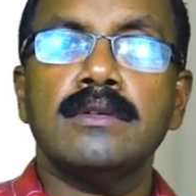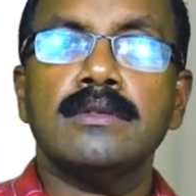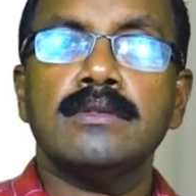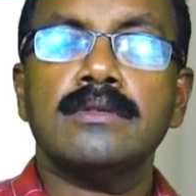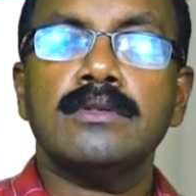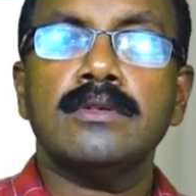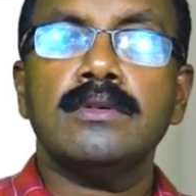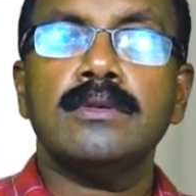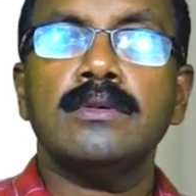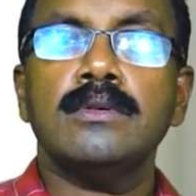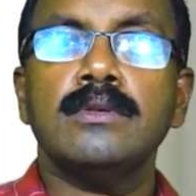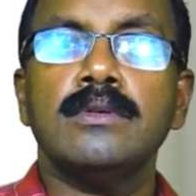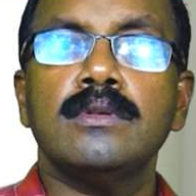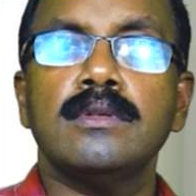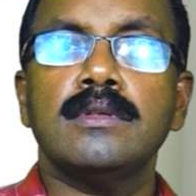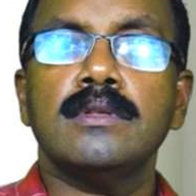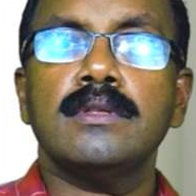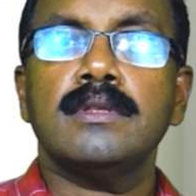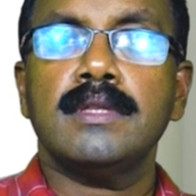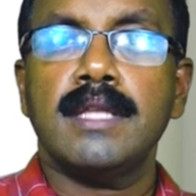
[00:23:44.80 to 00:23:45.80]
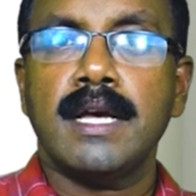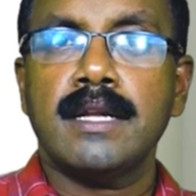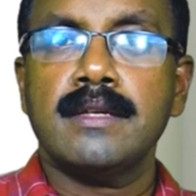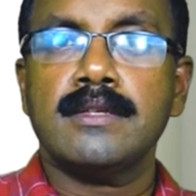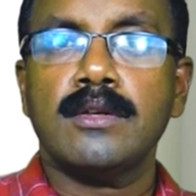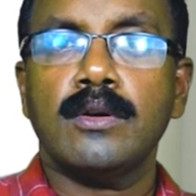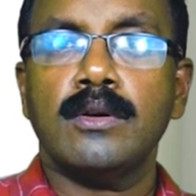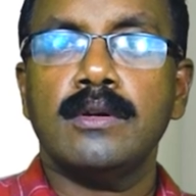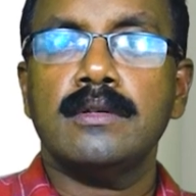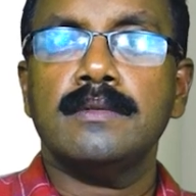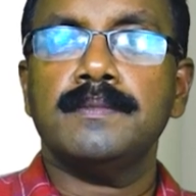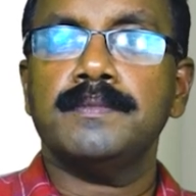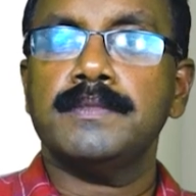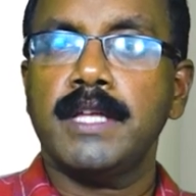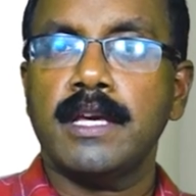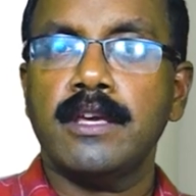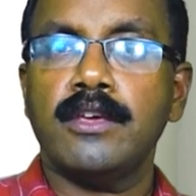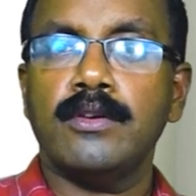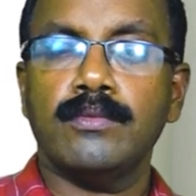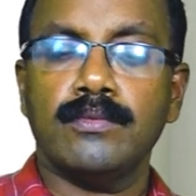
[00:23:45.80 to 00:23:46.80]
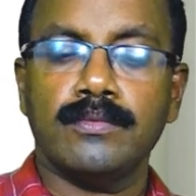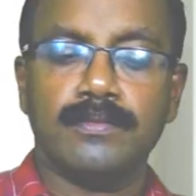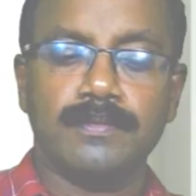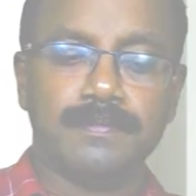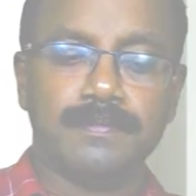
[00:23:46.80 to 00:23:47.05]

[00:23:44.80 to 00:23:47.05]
So that's all. Thank you.